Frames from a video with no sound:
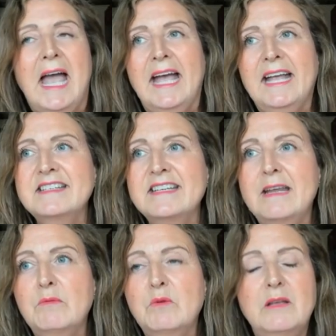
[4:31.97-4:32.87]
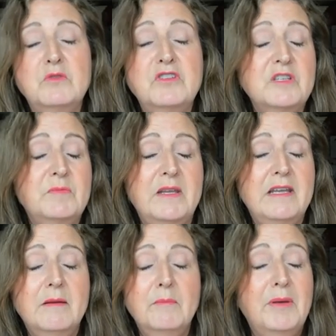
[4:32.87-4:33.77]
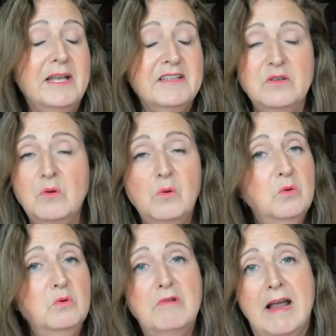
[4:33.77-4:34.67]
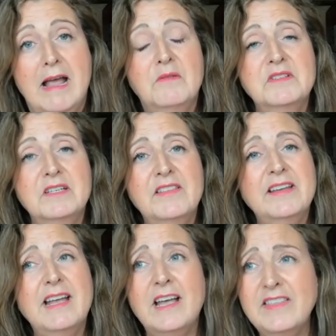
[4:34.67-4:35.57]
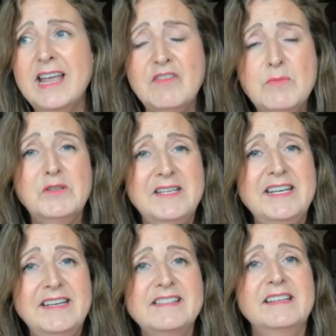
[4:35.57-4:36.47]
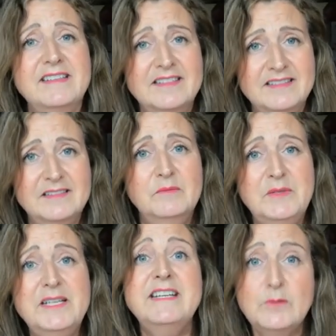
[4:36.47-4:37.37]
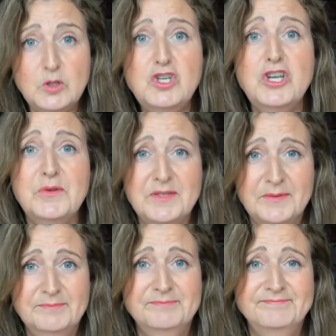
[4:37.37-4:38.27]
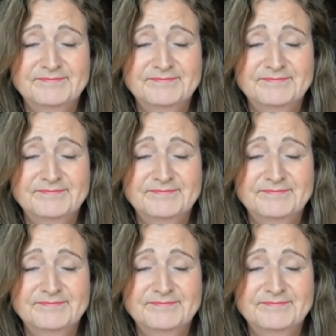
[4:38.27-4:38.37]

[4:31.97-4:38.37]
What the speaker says: and it will just be better all round. I think everybody needs it. We need some good news.